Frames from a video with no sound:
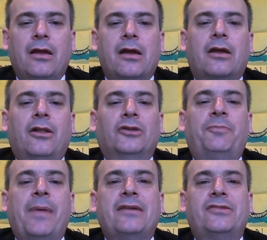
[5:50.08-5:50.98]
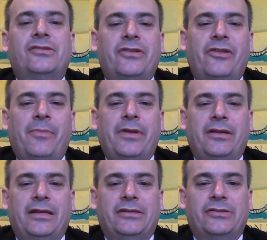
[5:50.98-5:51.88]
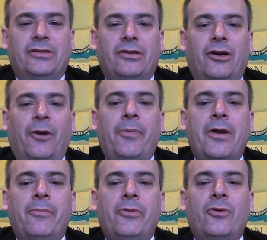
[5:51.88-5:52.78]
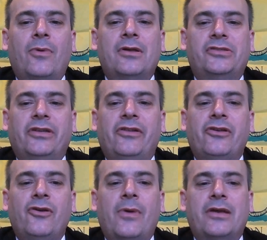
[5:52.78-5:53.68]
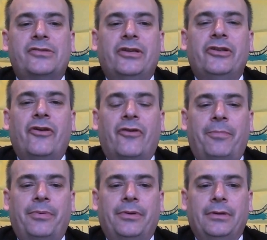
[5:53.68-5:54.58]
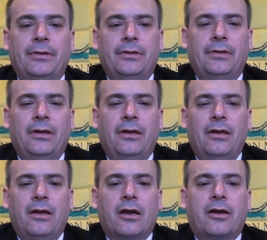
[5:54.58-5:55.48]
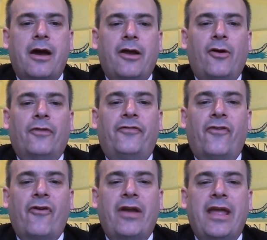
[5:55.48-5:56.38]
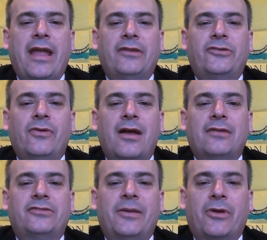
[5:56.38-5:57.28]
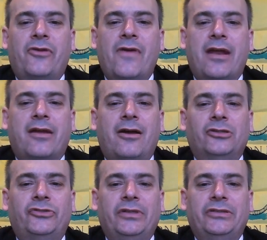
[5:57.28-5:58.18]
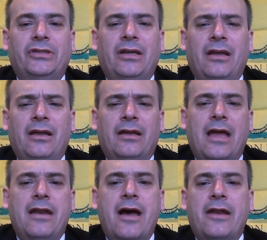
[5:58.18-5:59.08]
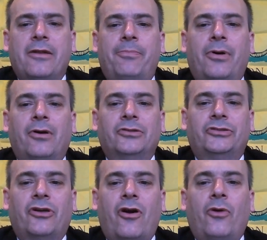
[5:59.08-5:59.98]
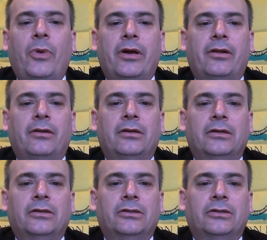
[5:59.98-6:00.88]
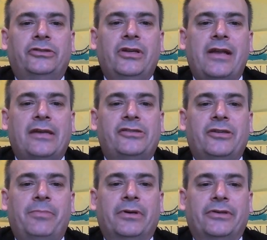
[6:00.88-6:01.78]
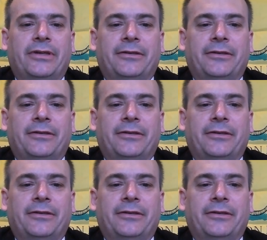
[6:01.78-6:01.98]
Close bases in the Middle East. Open up new ones in the U.S. and Europe. Cut off foreign aid to non-democratic countries and not impose our will to nation building.